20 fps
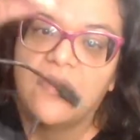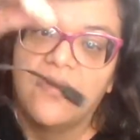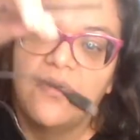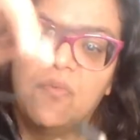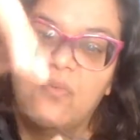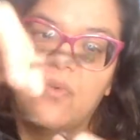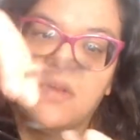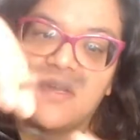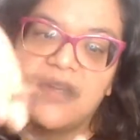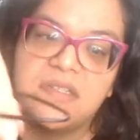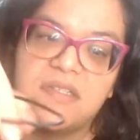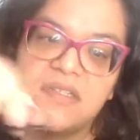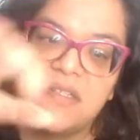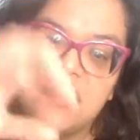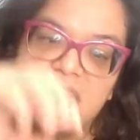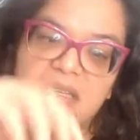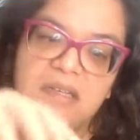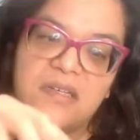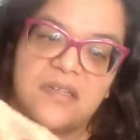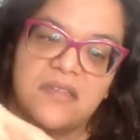which
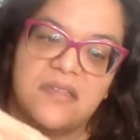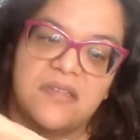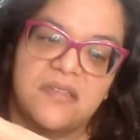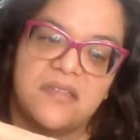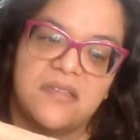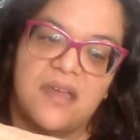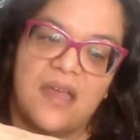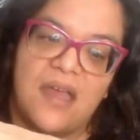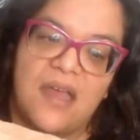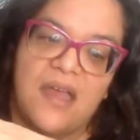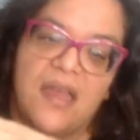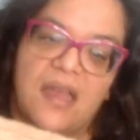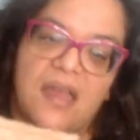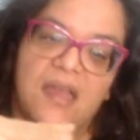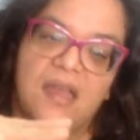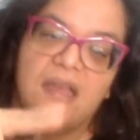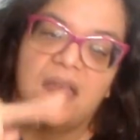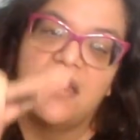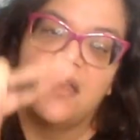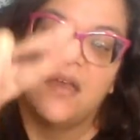is
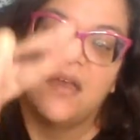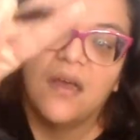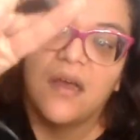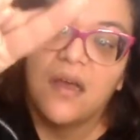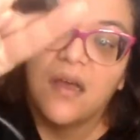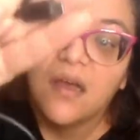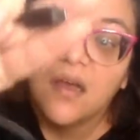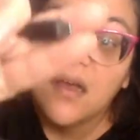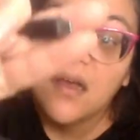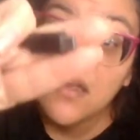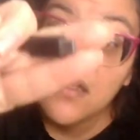a uh,